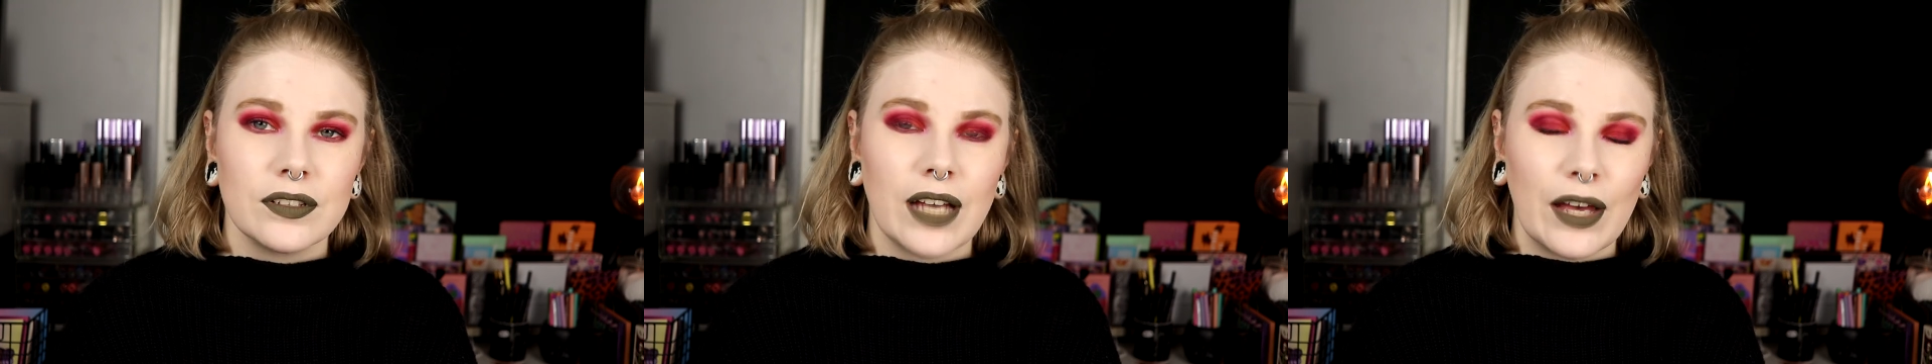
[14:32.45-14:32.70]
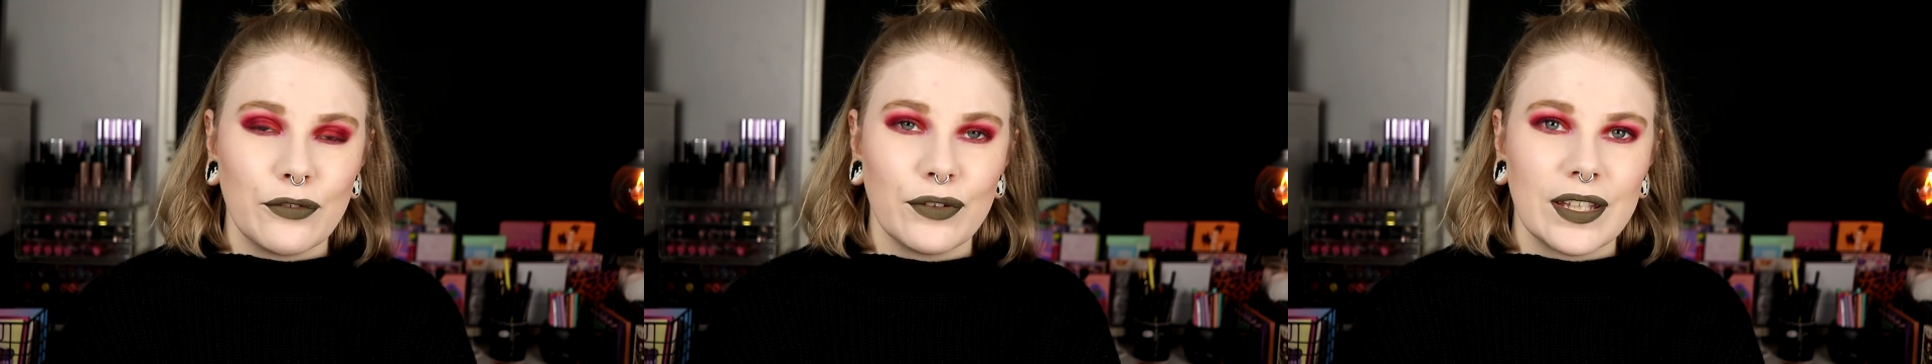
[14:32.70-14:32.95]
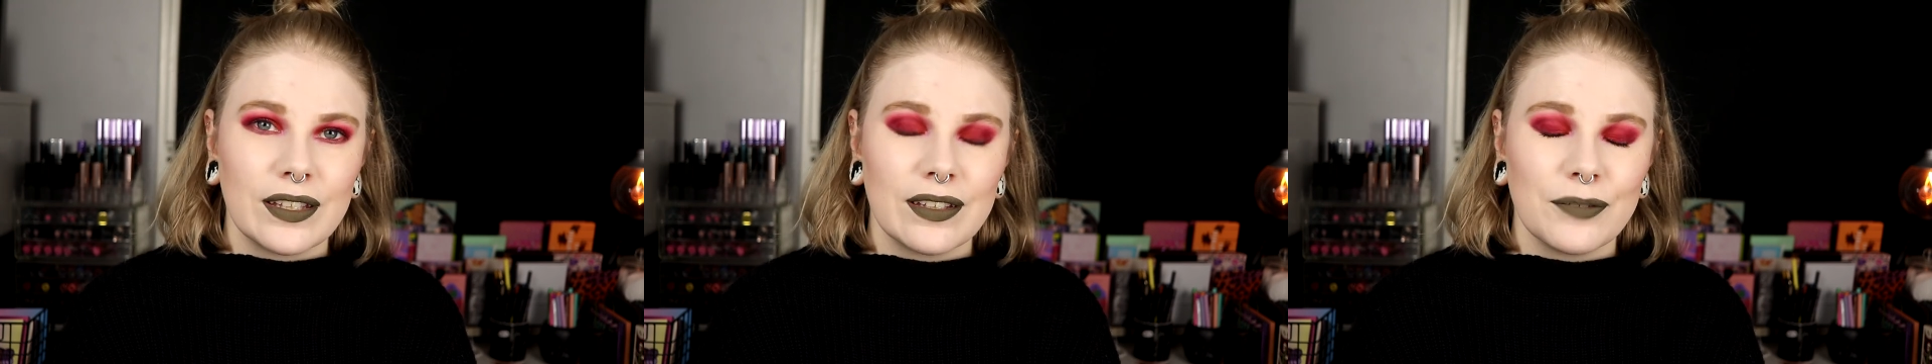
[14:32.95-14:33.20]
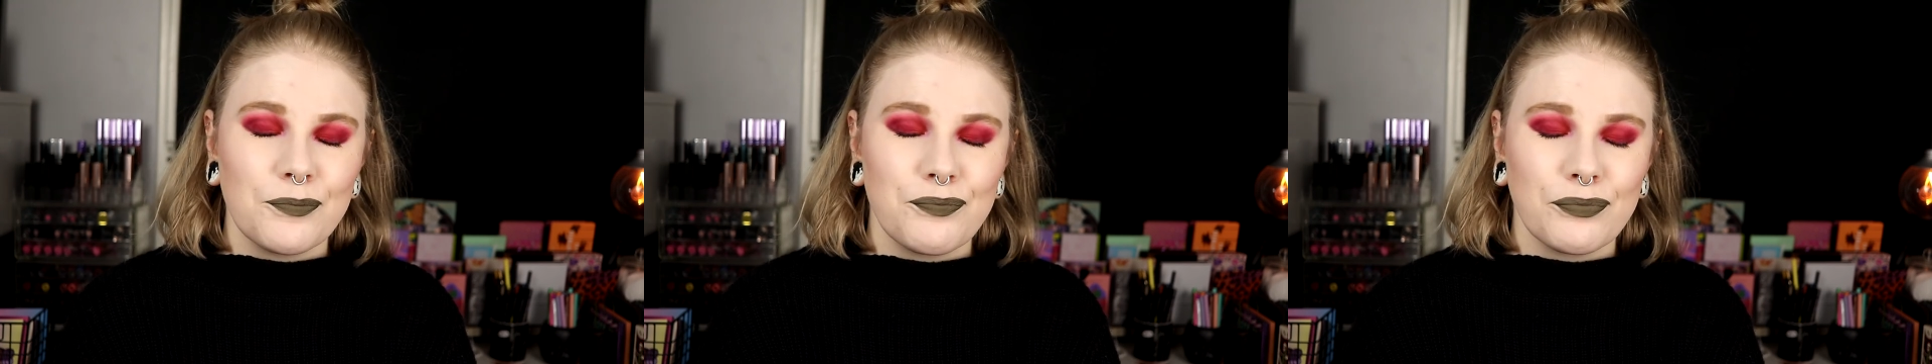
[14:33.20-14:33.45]
I
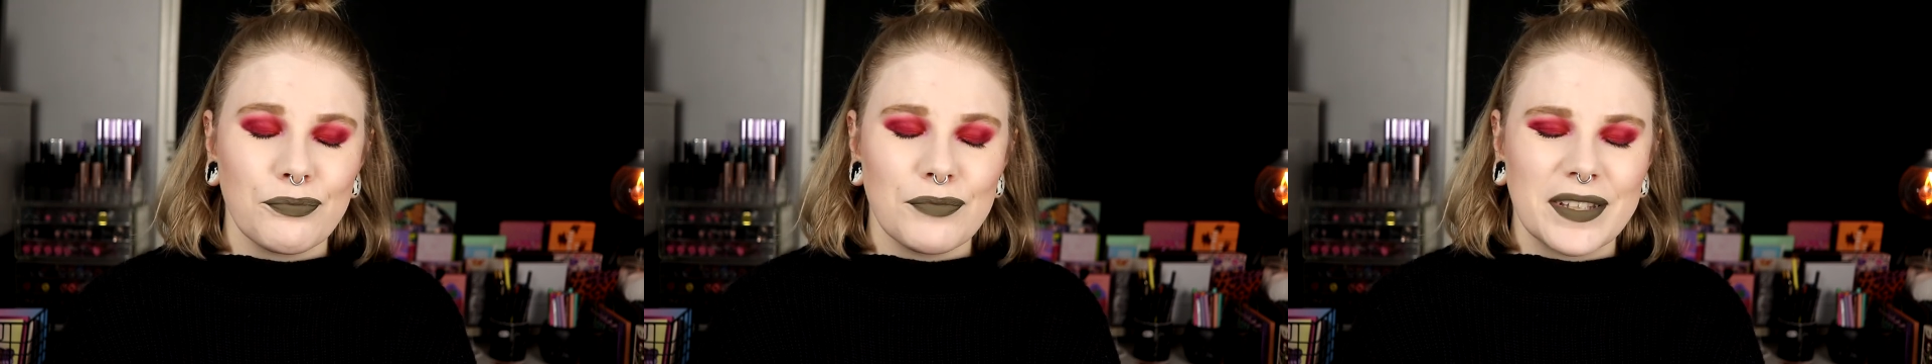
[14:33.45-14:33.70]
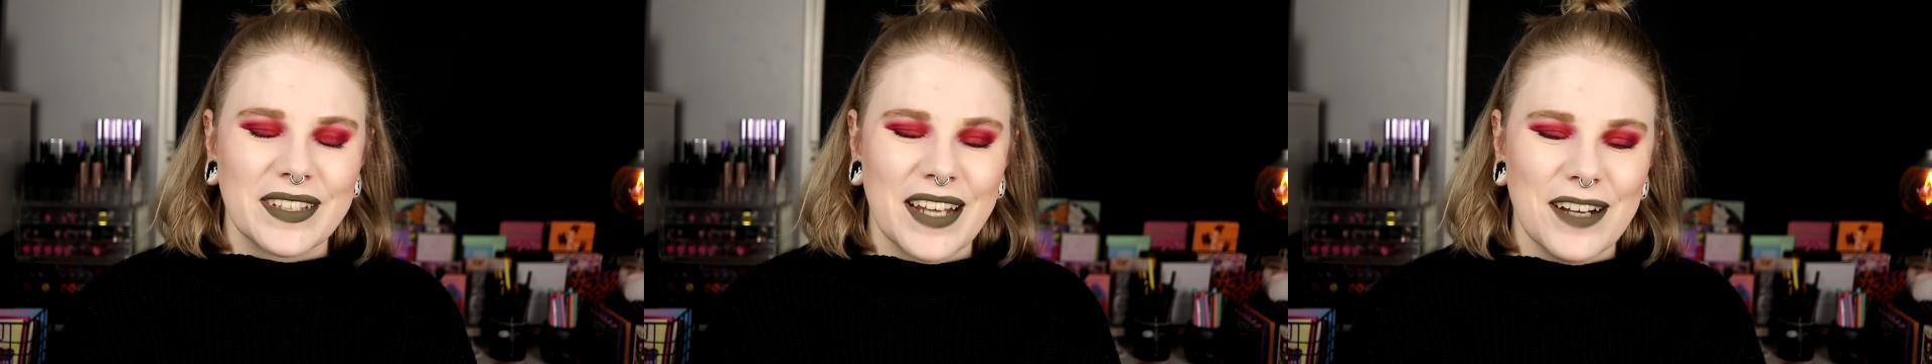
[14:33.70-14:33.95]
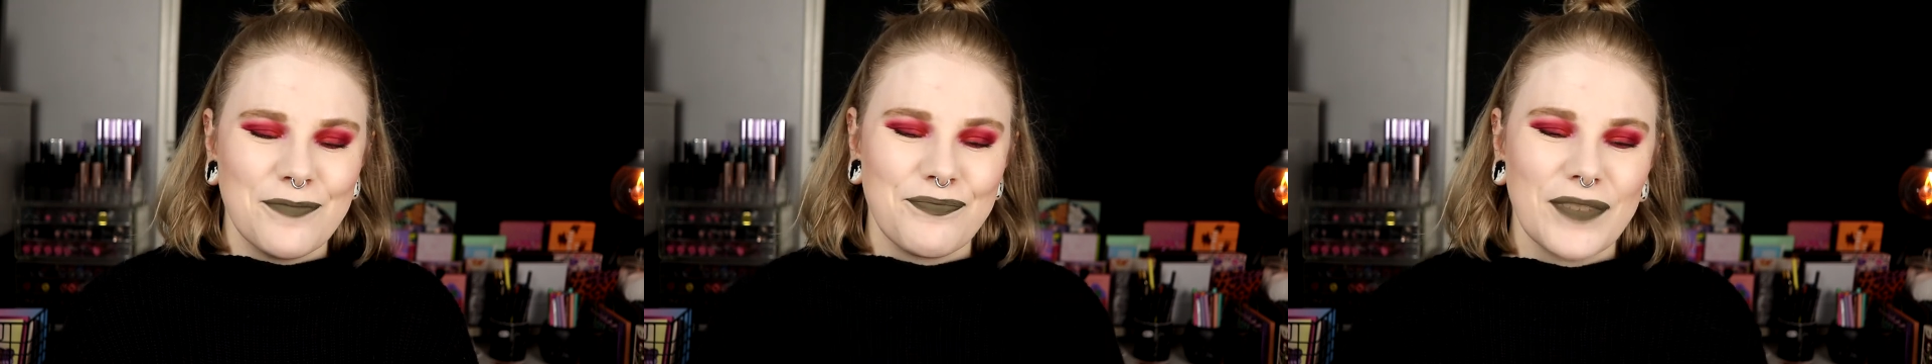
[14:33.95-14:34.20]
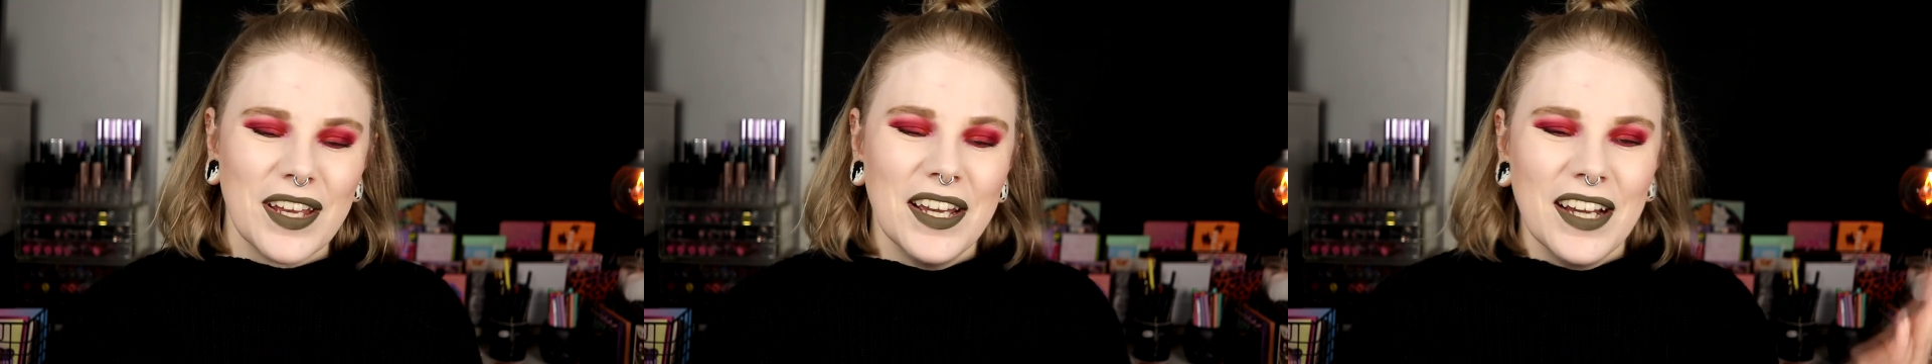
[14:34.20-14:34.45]
think but yeah
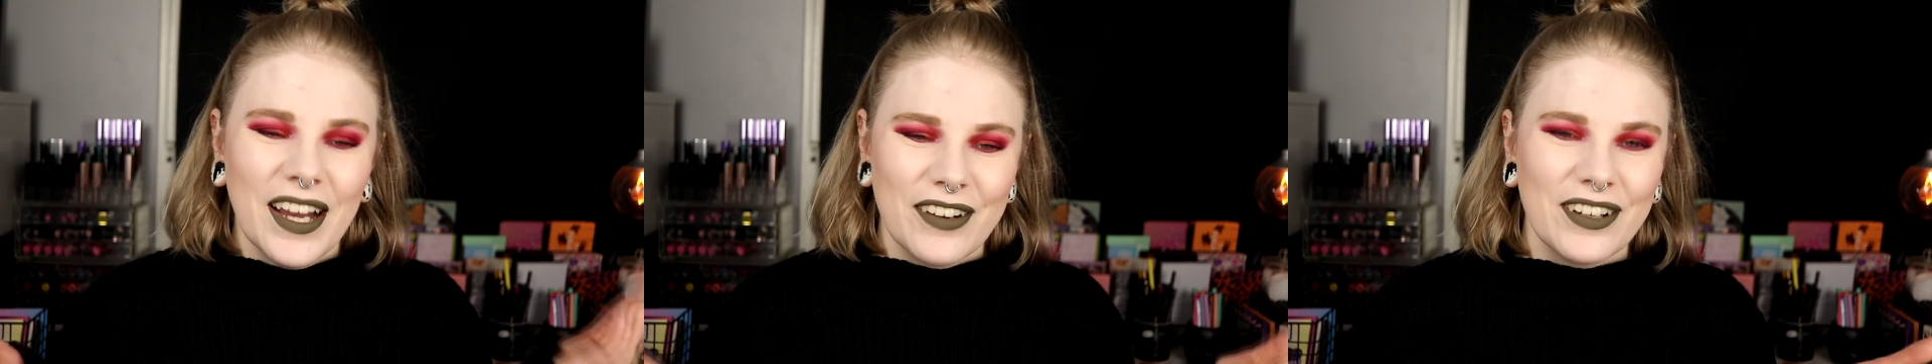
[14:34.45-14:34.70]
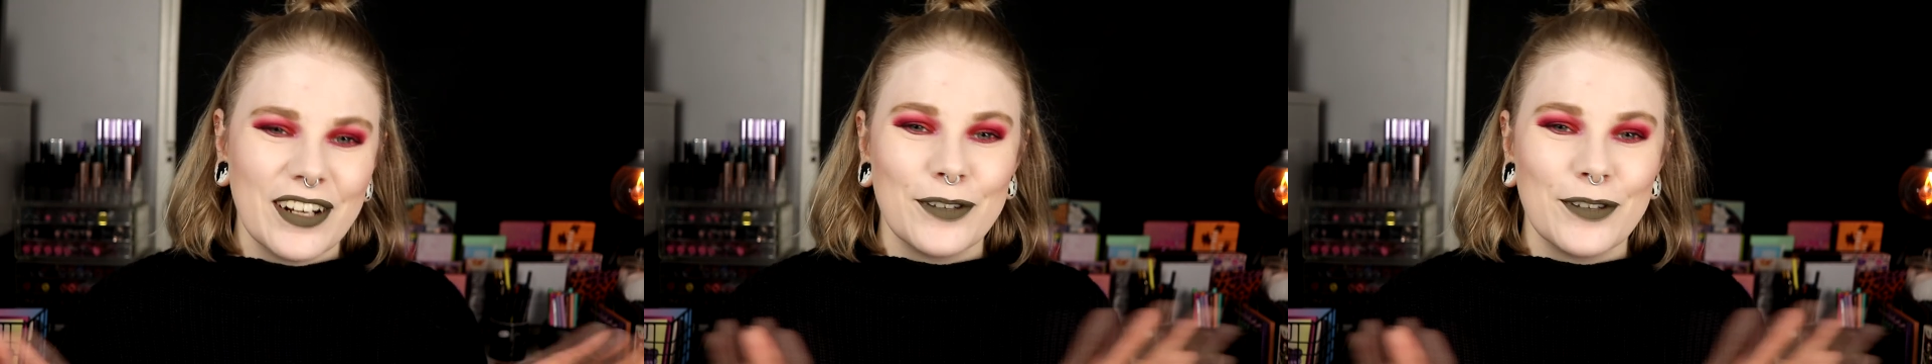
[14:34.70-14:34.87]
I really